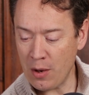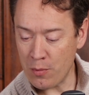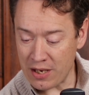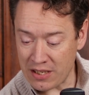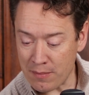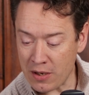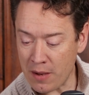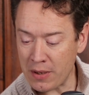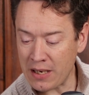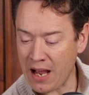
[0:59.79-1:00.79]
And when the demon
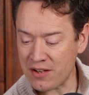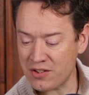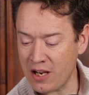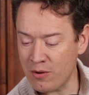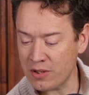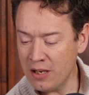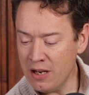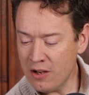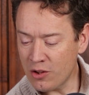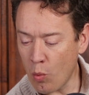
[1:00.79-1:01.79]
had been cast out,
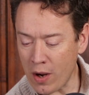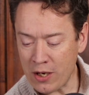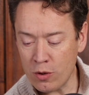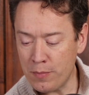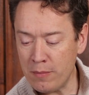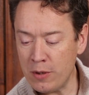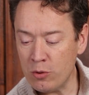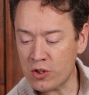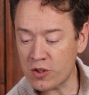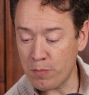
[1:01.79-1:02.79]
the one who had been
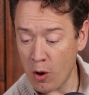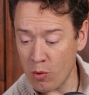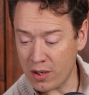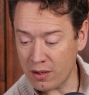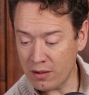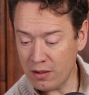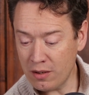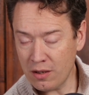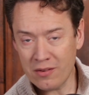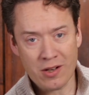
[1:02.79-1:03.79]
mute spoke,
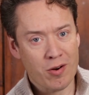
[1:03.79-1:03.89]
and the